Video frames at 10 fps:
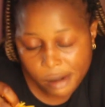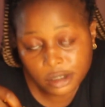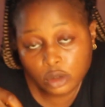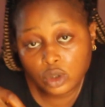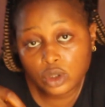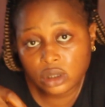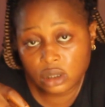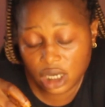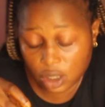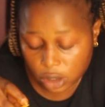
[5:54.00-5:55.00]
You will use
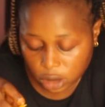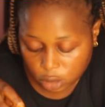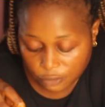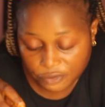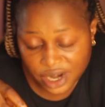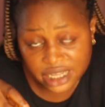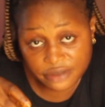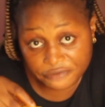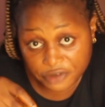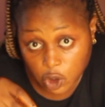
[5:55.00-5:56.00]
red oil to fry the
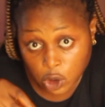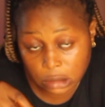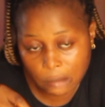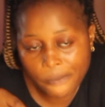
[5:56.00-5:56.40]
fish.